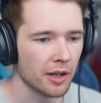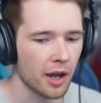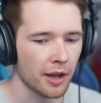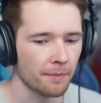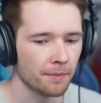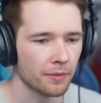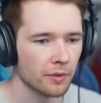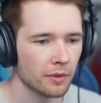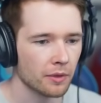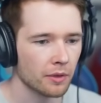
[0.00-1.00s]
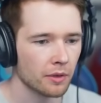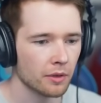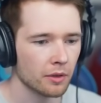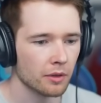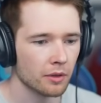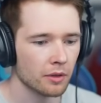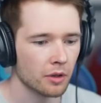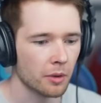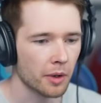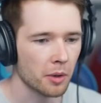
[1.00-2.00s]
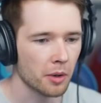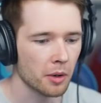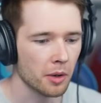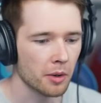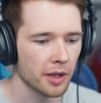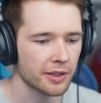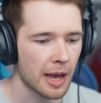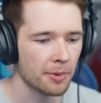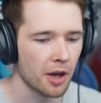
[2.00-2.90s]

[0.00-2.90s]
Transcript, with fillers: die. Quick, quick, quick, quick, quick. Sap it